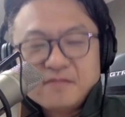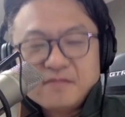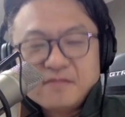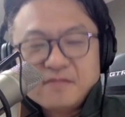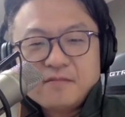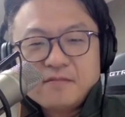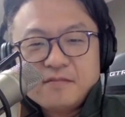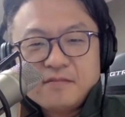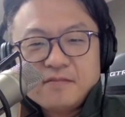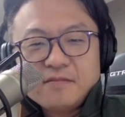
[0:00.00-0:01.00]

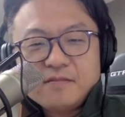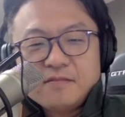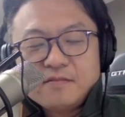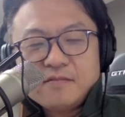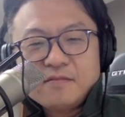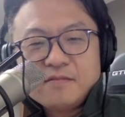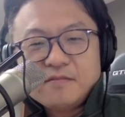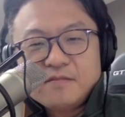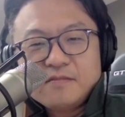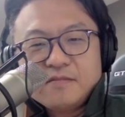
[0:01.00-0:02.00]

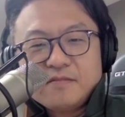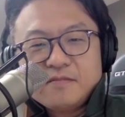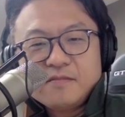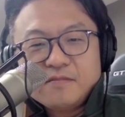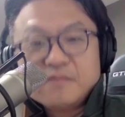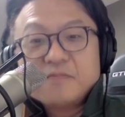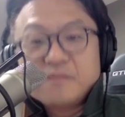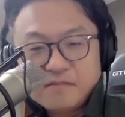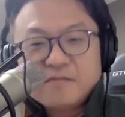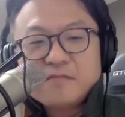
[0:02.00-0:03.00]

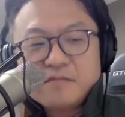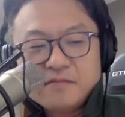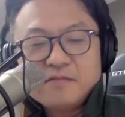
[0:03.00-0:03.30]
(silent)